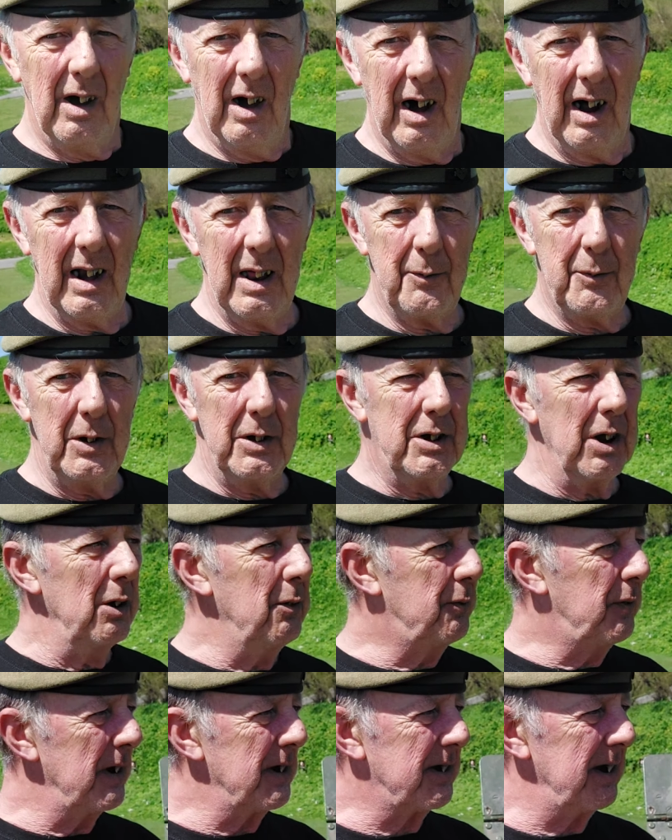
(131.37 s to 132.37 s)
And if you do
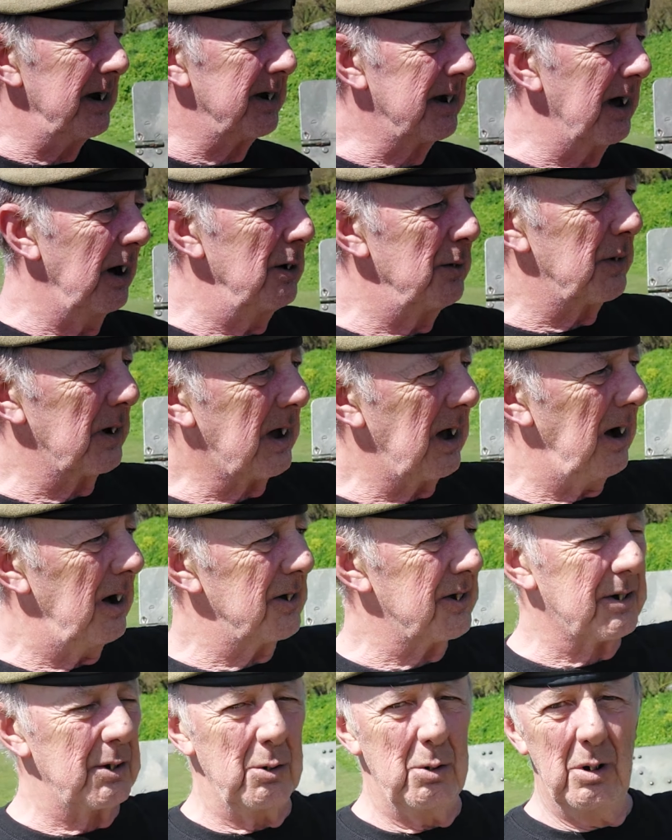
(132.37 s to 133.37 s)
visit Dover
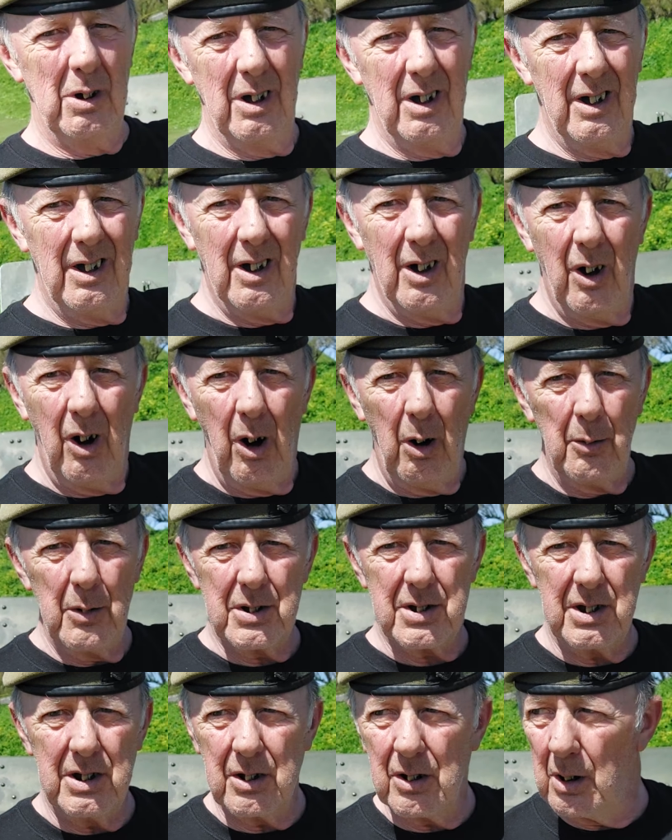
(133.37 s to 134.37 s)
Castle,
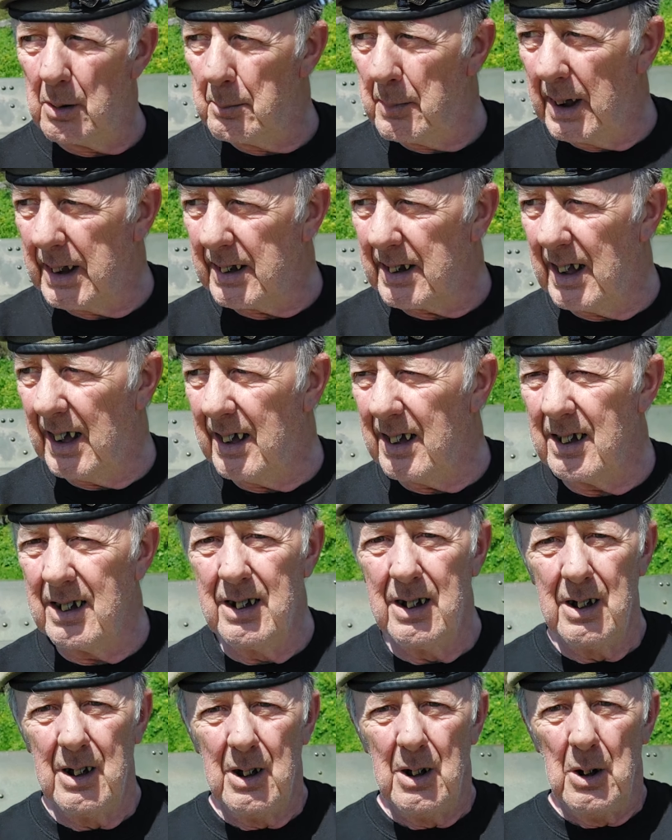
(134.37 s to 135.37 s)
obviously you've got to make that
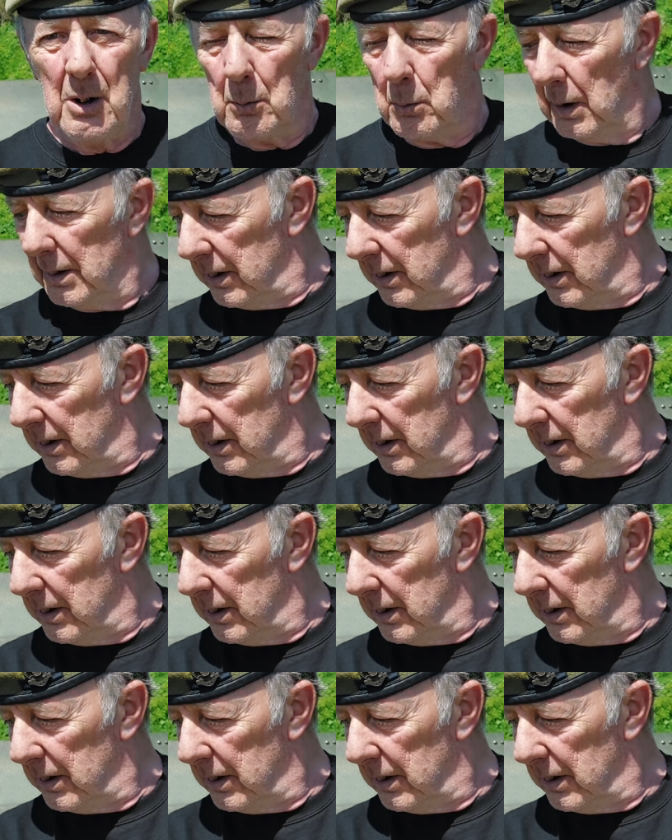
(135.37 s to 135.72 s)
one